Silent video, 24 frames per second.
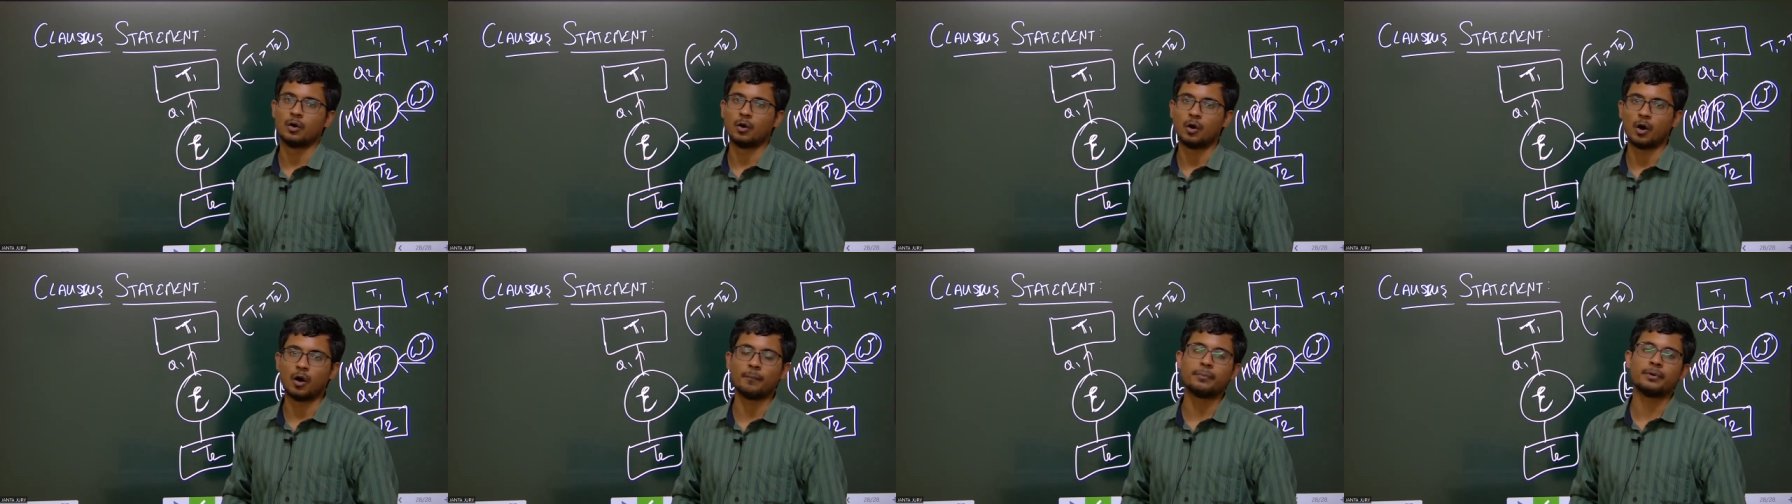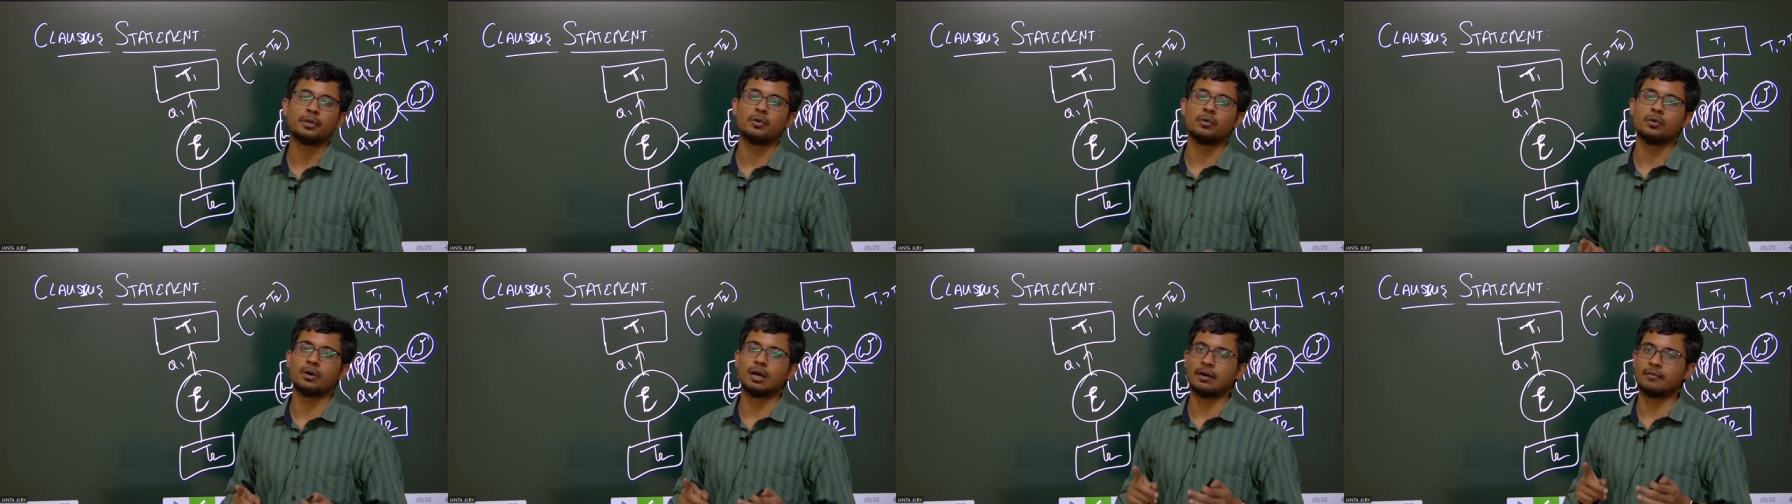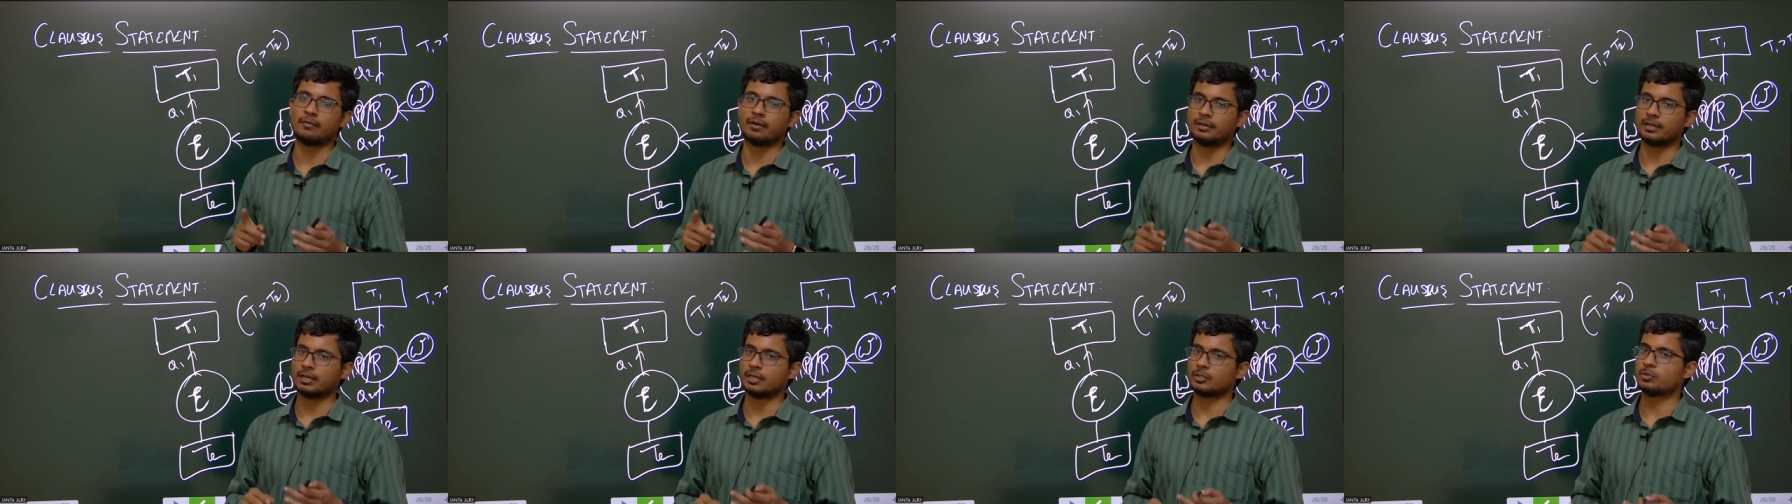Hope you
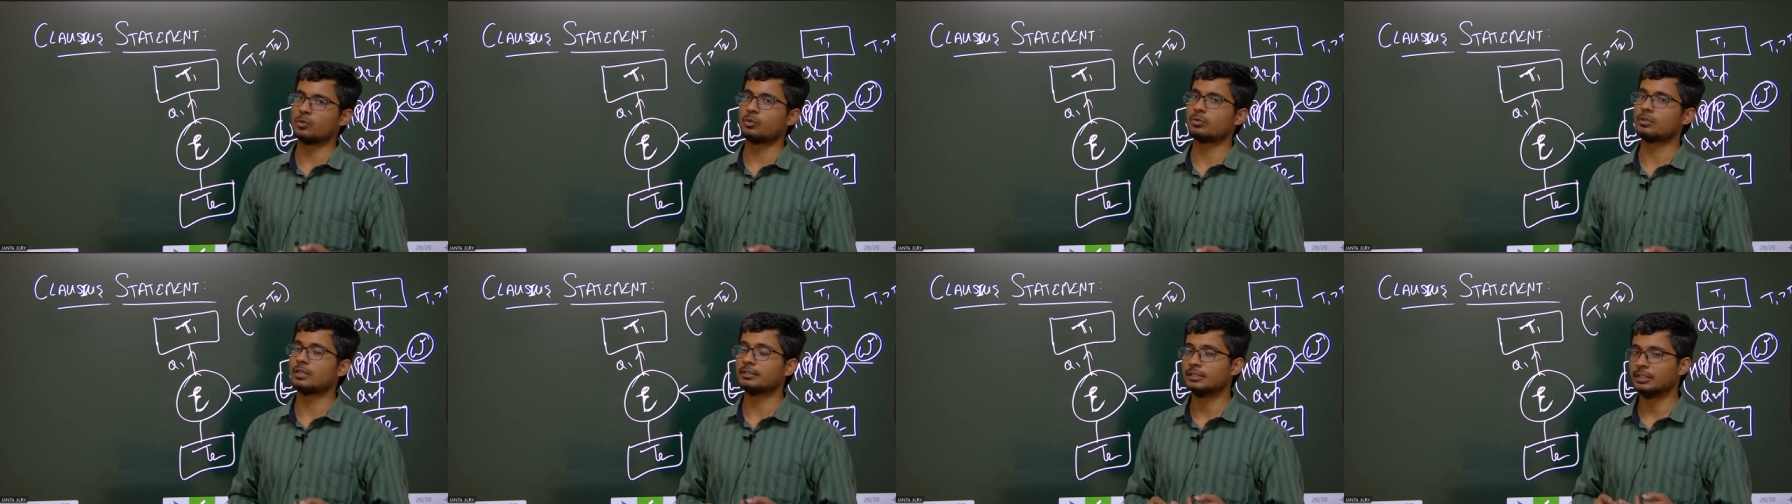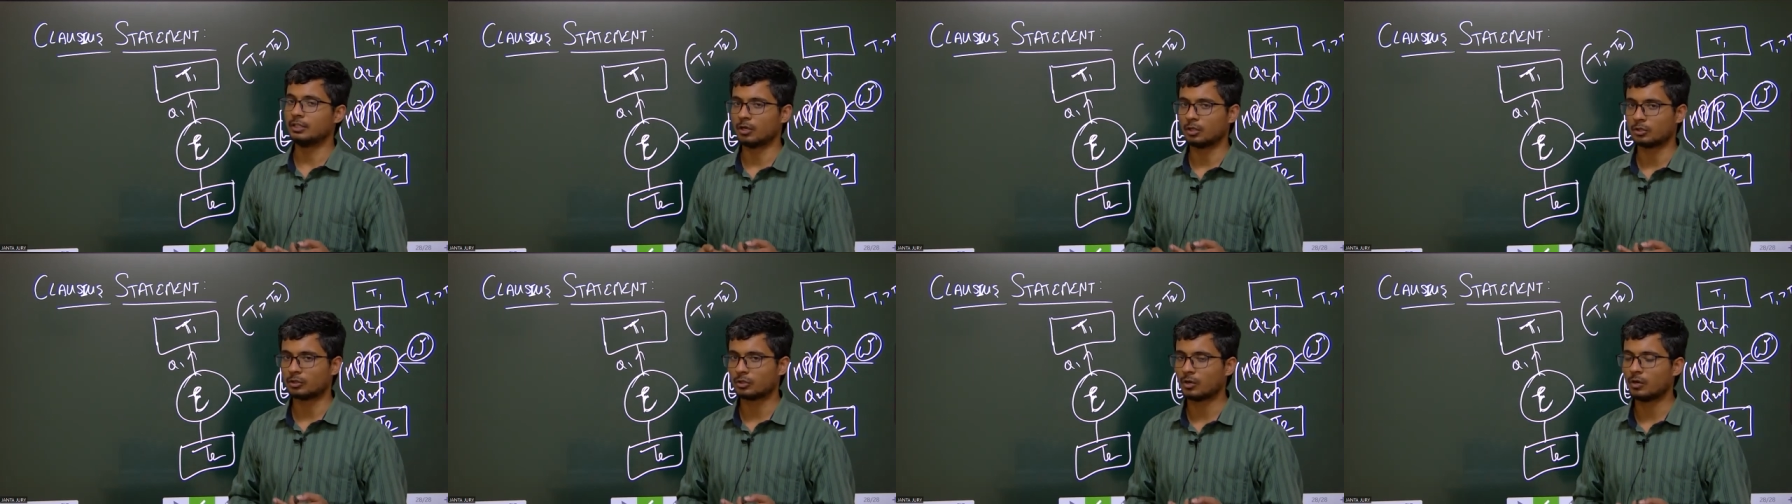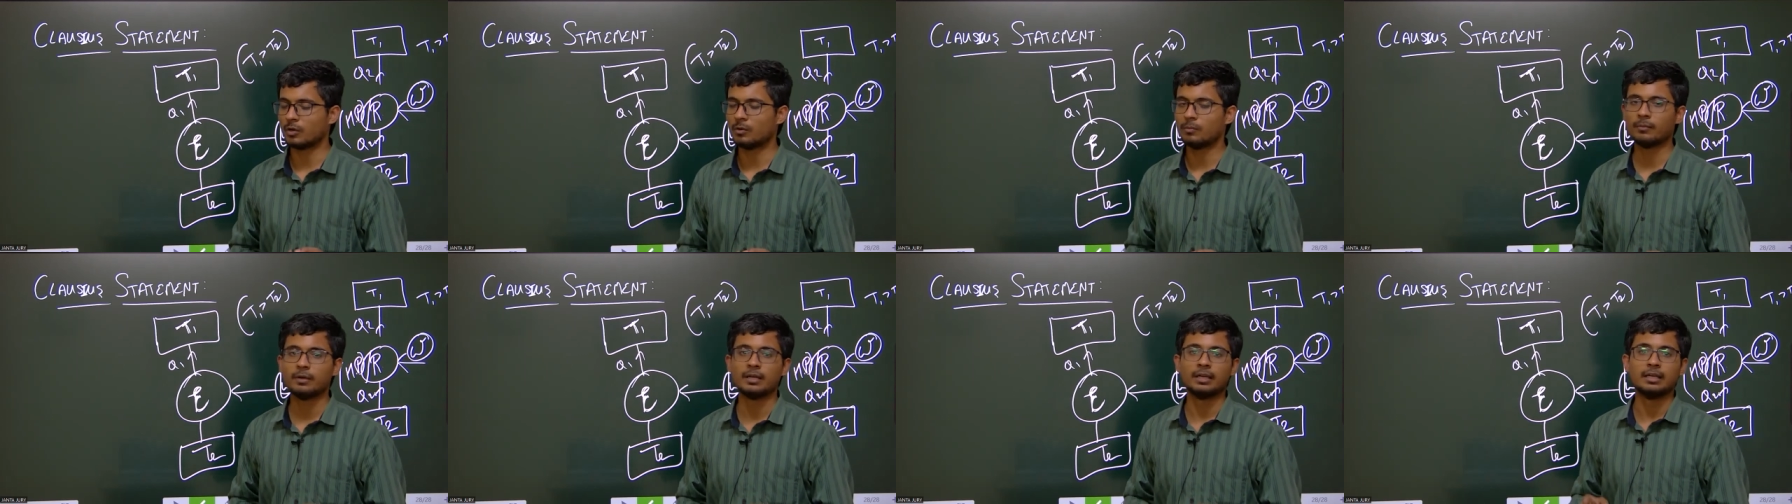have understood the zeroth
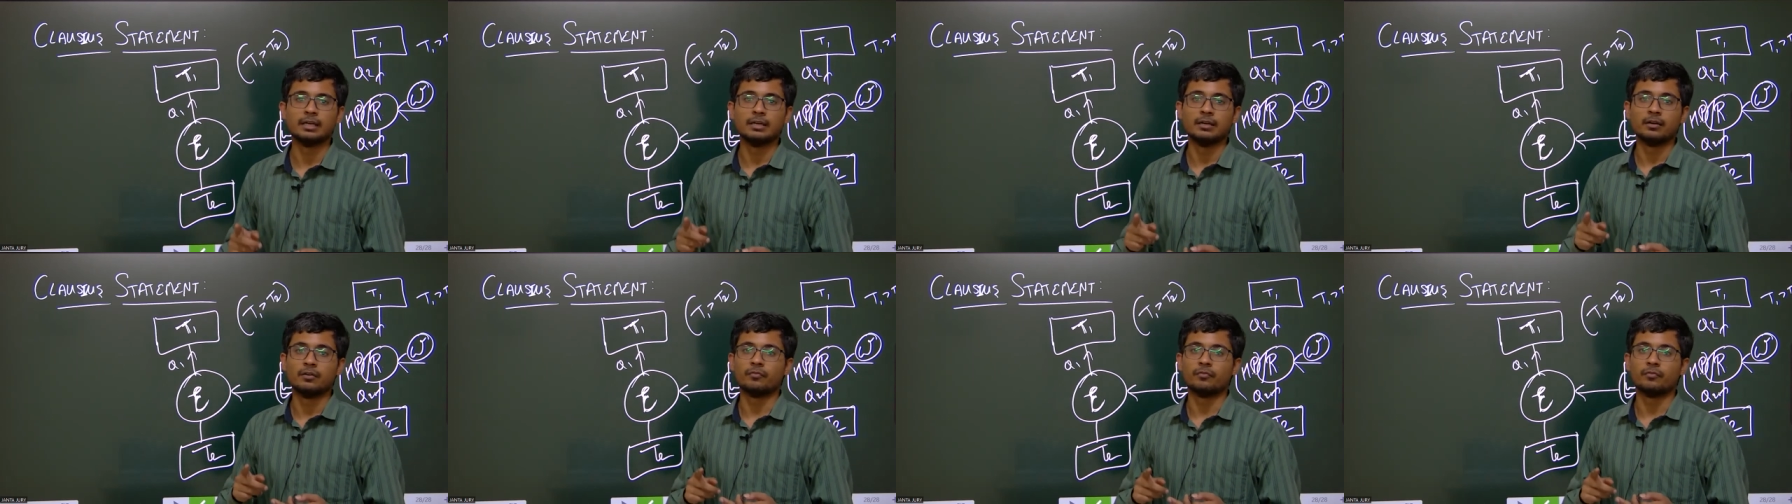law,